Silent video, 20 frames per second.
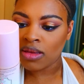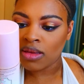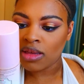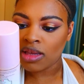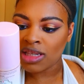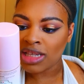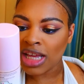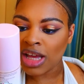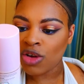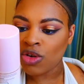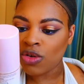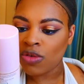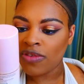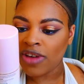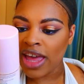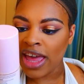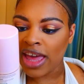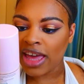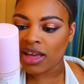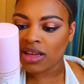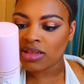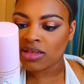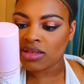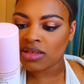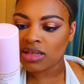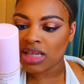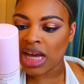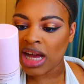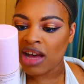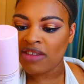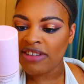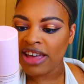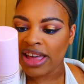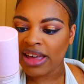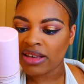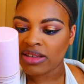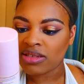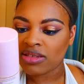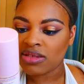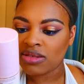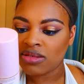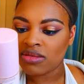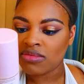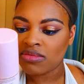Is it Hangover X? RX?